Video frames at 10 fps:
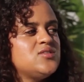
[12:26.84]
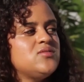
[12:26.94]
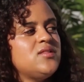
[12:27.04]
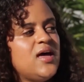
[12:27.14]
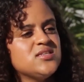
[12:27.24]
So
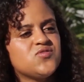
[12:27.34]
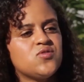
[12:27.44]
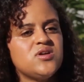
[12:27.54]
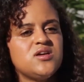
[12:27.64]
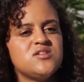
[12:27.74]
the last
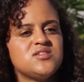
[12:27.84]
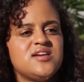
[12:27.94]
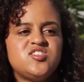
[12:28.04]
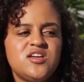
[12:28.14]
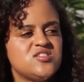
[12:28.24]
4 years,
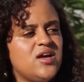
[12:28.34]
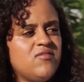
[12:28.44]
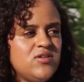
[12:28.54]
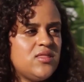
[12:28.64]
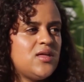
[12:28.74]
I changed
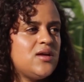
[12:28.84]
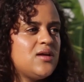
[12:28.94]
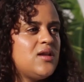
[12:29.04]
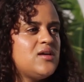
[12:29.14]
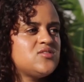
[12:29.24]

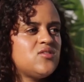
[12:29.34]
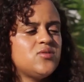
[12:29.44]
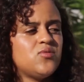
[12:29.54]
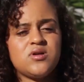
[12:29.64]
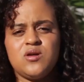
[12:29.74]
everything and I
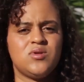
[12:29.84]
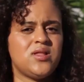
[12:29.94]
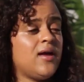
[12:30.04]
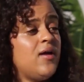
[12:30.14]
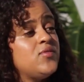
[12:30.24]
started working with
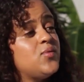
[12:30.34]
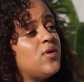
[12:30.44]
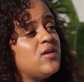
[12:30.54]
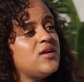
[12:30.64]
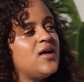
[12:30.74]
like
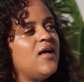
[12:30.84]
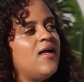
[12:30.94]
everyone.